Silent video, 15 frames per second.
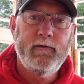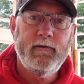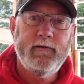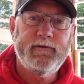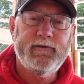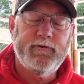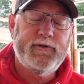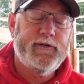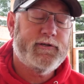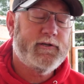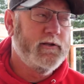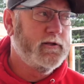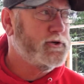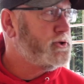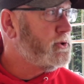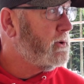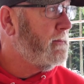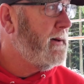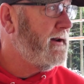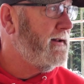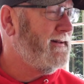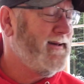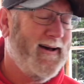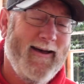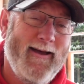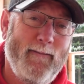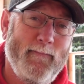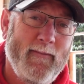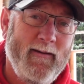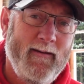So just in the short amount of
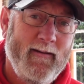time,